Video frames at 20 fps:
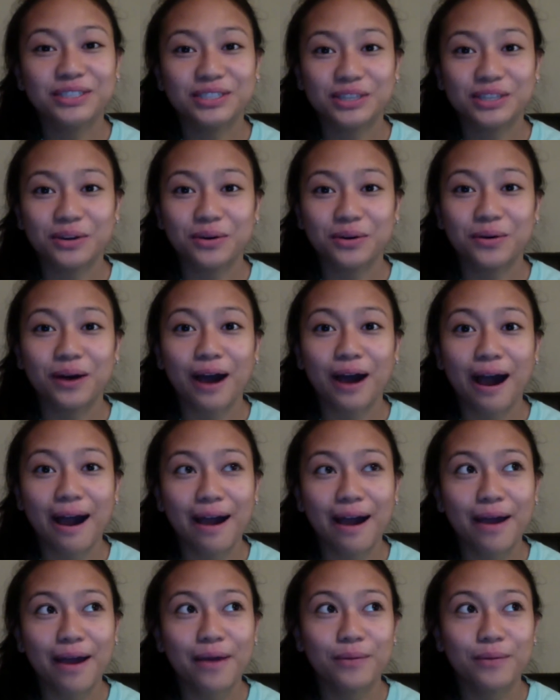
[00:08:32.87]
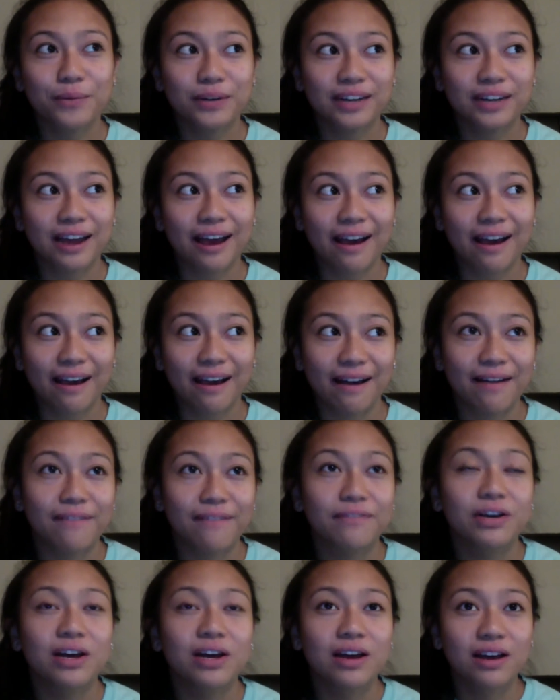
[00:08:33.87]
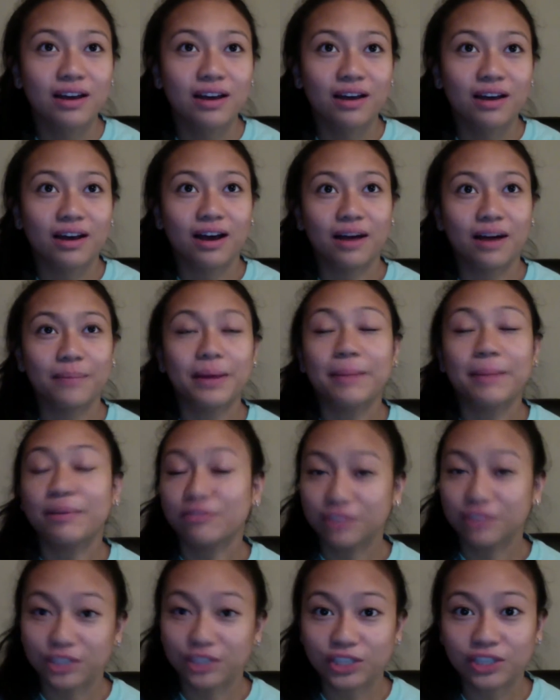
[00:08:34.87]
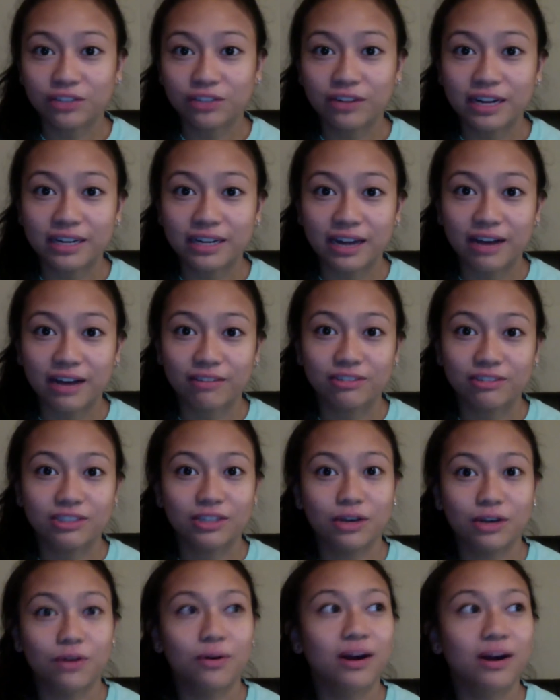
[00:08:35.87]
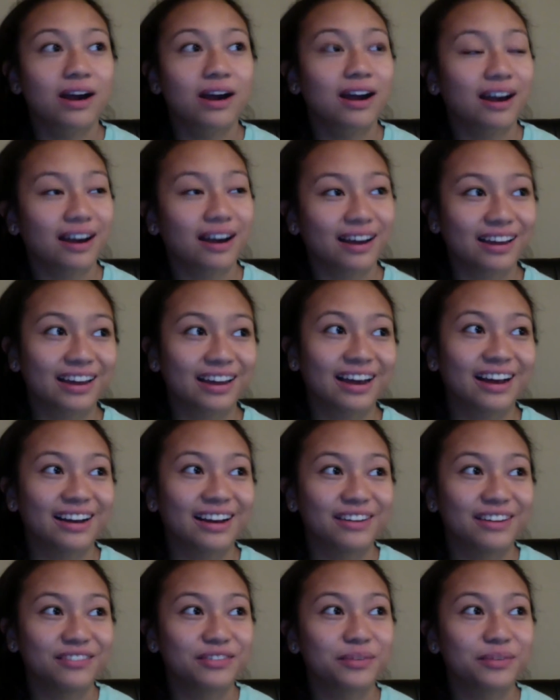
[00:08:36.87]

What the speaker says: So I would have, I'm a first year right now, so I have